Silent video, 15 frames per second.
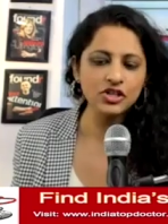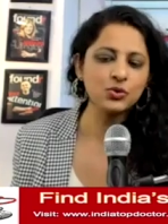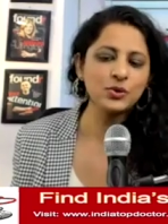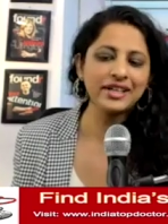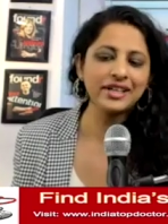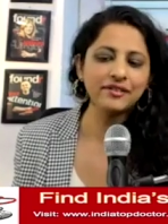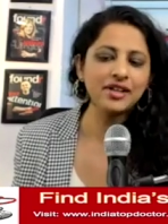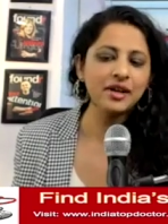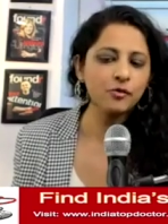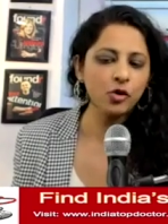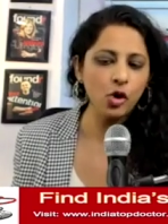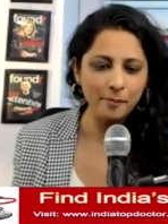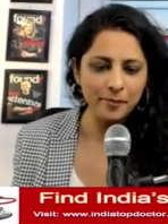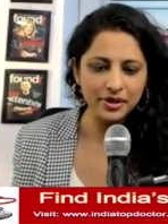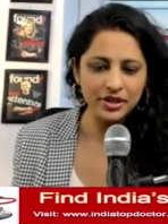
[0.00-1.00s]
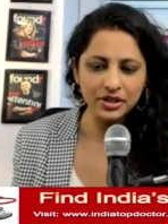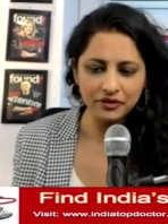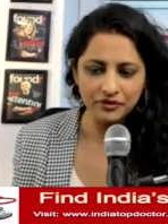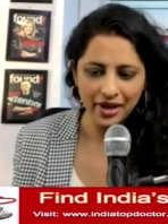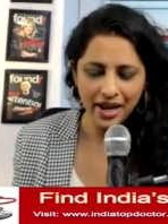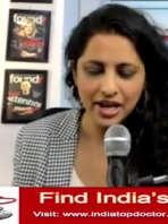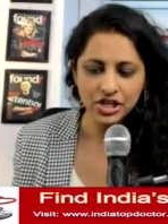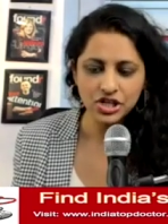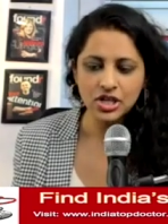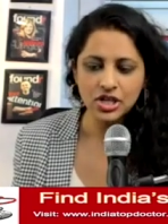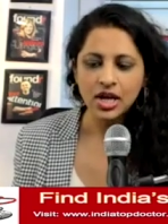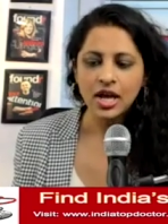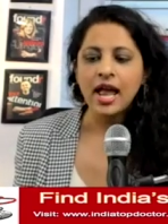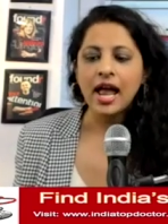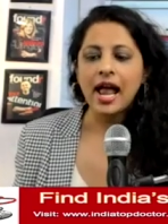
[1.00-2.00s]
will give them competitive edge.
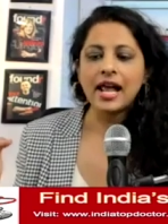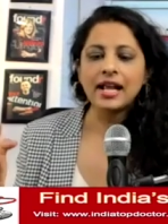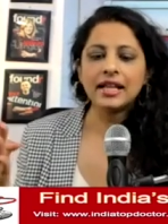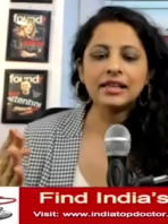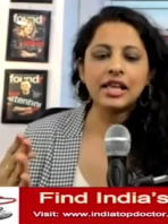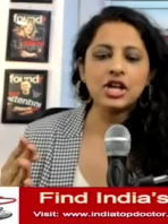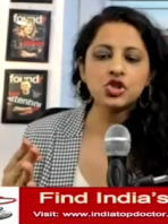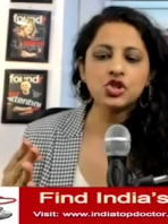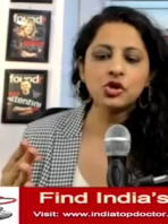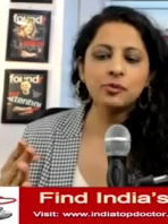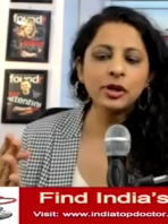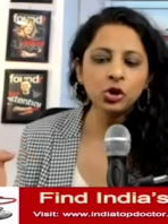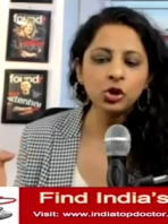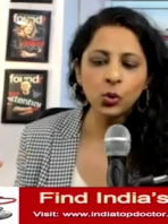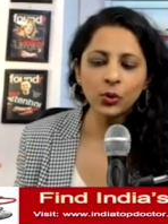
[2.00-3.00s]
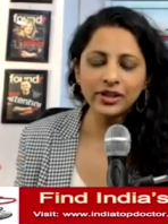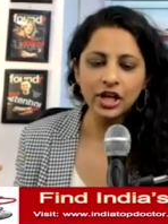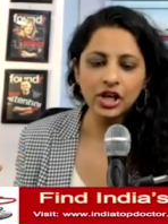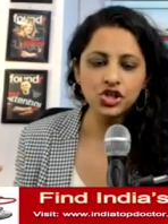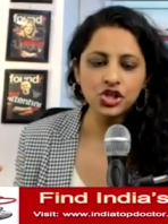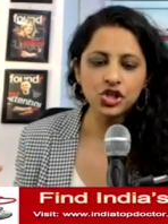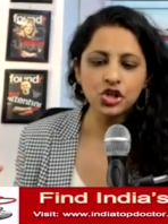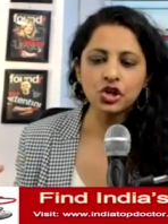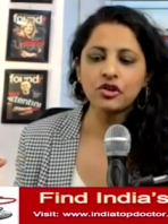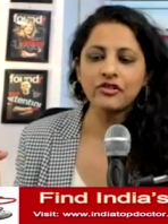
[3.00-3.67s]
And there should be no danger of